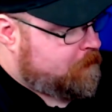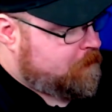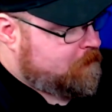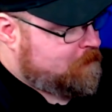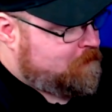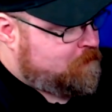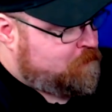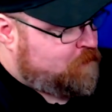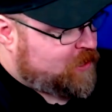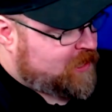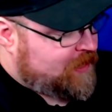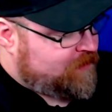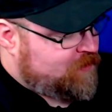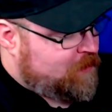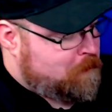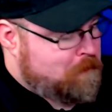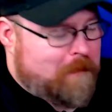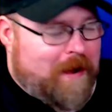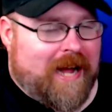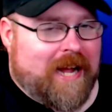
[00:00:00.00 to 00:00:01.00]
But I've
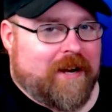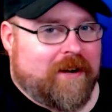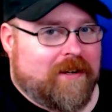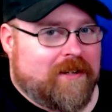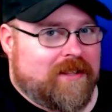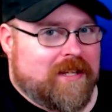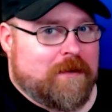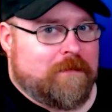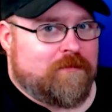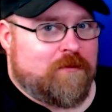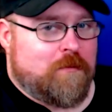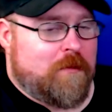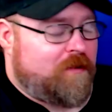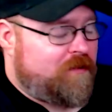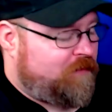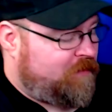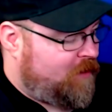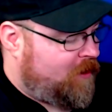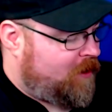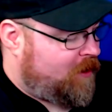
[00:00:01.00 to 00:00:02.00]
admired them from
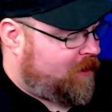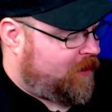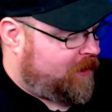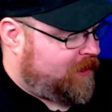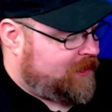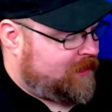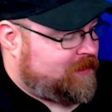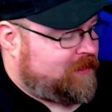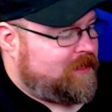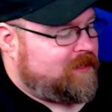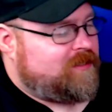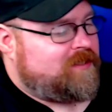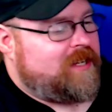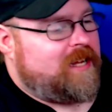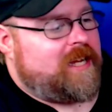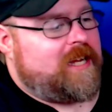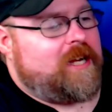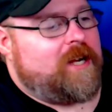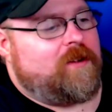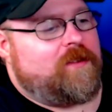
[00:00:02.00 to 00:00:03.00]
afar, and it does
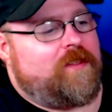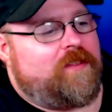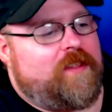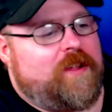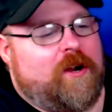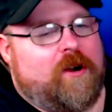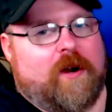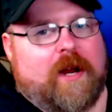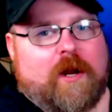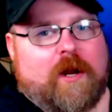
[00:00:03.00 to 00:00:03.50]
say here that they are a